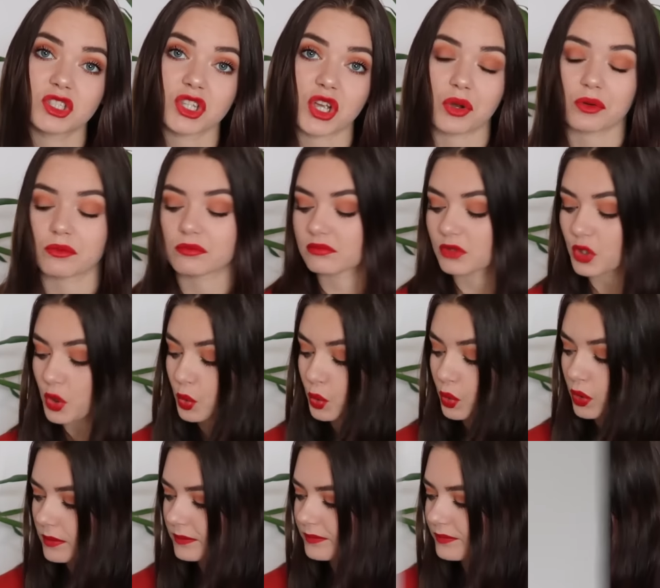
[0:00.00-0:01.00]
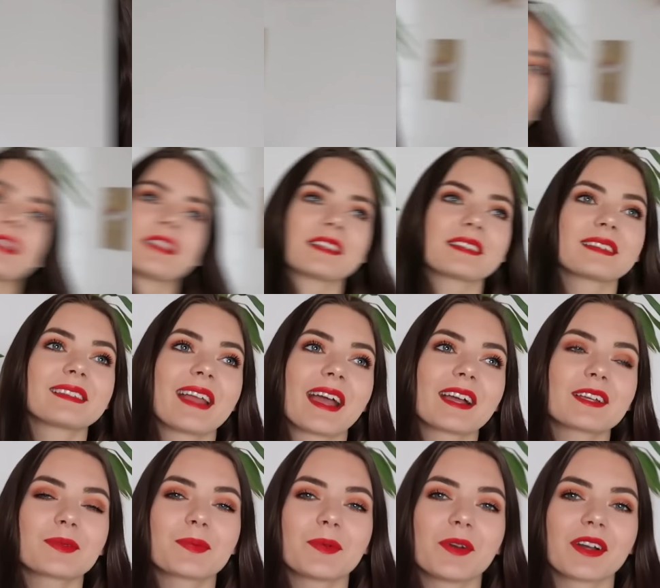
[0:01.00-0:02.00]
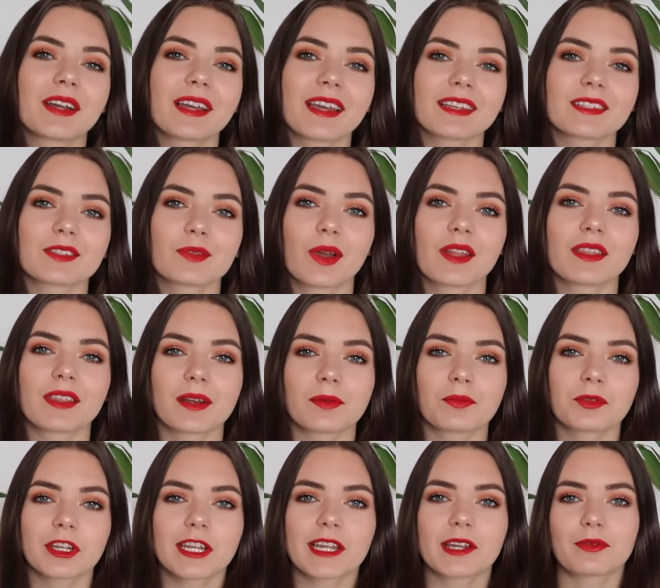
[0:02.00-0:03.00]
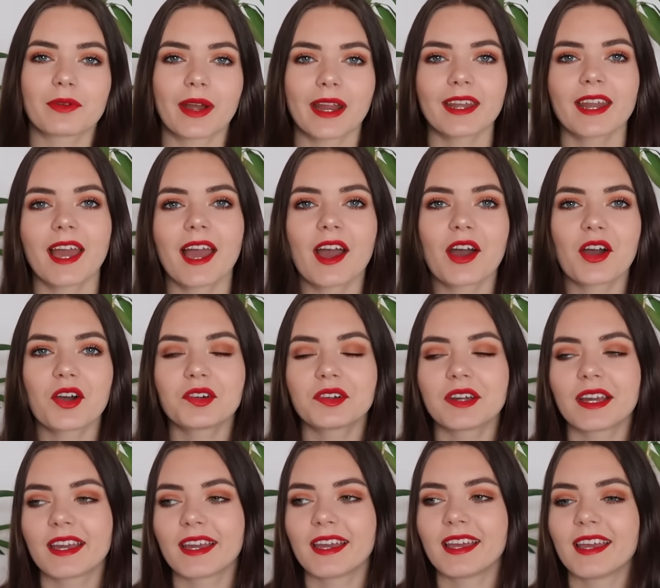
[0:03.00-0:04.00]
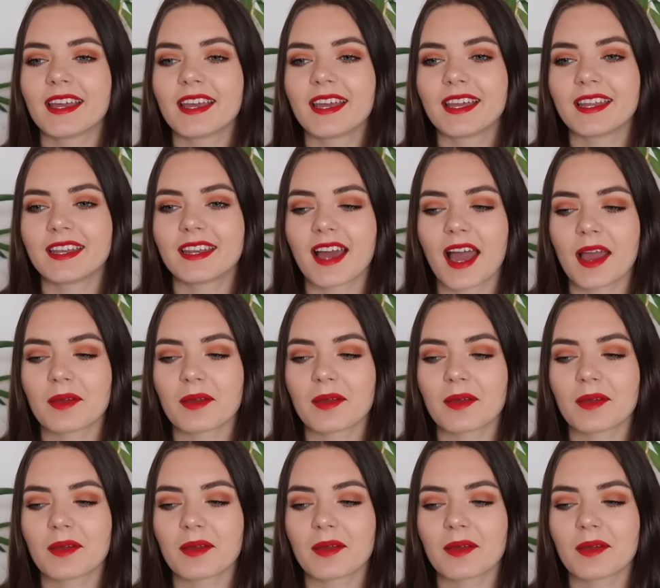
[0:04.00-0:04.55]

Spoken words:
So... cool. Okay, this next book is the one that I'm reading right now and